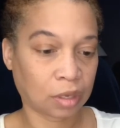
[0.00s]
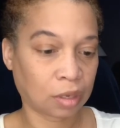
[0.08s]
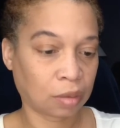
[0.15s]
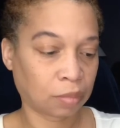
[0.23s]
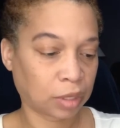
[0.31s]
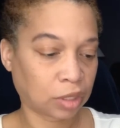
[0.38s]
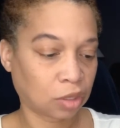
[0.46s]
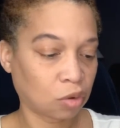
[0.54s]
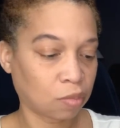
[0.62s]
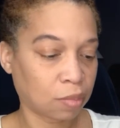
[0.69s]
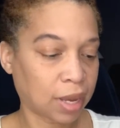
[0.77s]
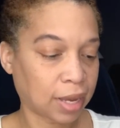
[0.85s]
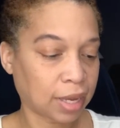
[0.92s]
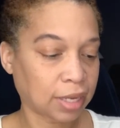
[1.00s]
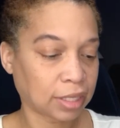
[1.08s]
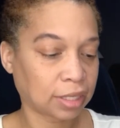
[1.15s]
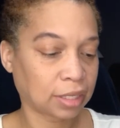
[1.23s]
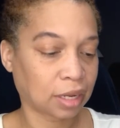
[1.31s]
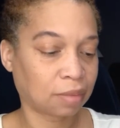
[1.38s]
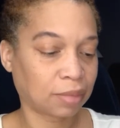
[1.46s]
But too much, it's
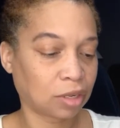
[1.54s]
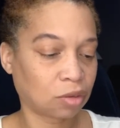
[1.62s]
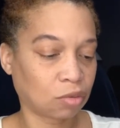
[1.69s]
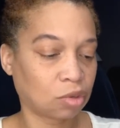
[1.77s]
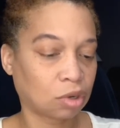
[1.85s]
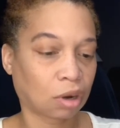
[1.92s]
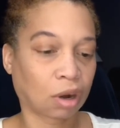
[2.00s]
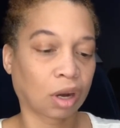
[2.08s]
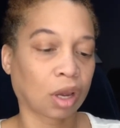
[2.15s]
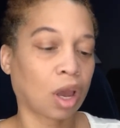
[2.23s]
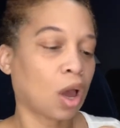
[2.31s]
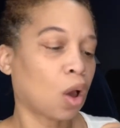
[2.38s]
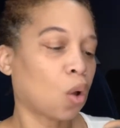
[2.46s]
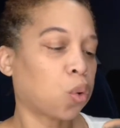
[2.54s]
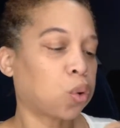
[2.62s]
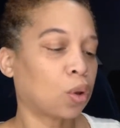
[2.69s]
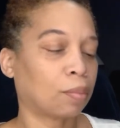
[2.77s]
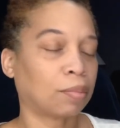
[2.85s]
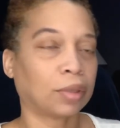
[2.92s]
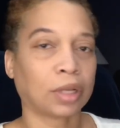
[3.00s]
gonna be too dark.
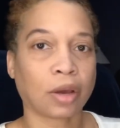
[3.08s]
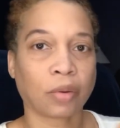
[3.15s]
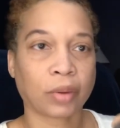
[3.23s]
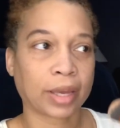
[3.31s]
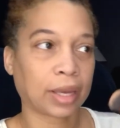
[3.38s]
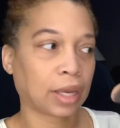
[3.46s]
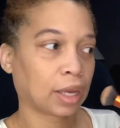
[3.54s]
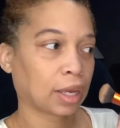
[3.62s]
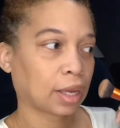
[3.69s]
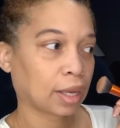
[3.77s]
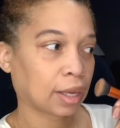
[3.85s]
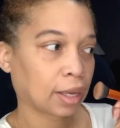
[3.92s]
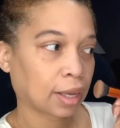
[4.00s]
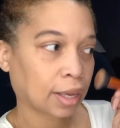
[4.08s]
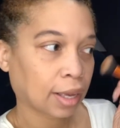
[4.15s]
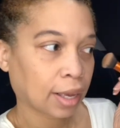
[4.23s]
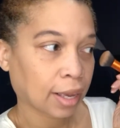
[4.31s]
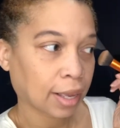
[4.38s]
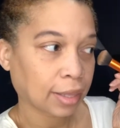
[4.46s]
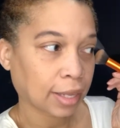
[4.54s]
Below it,
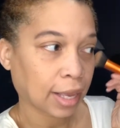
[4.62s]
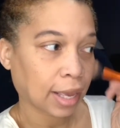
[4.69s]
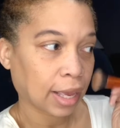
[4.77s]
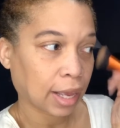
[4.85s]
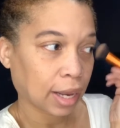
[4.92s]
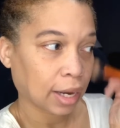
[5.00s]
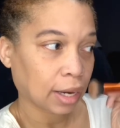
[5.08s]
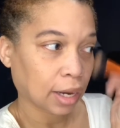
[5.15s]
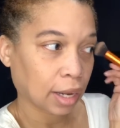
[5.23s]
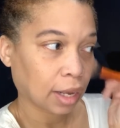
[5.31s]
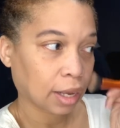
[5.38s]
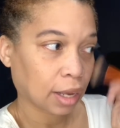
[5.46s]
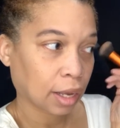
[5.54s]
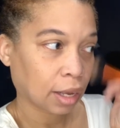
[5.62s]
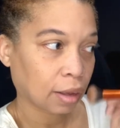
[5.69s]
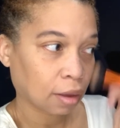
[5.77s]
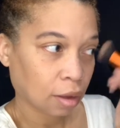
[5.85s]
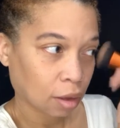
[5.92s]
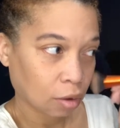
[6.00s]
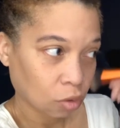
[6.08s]
and then
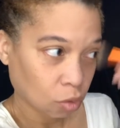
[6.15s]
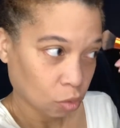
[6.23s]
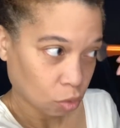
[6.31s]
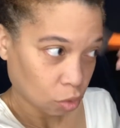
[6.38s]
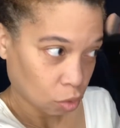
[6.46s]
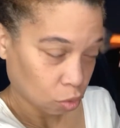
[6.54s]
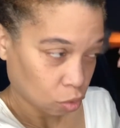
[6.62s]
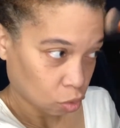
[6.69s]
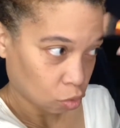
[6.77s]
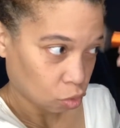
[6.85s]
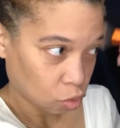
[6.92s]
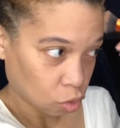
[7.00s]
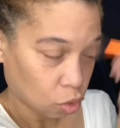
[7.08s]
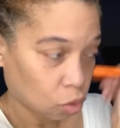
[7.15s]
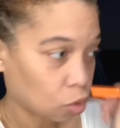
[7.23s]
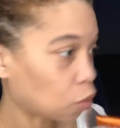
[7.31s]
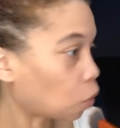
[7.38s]
do do do do do.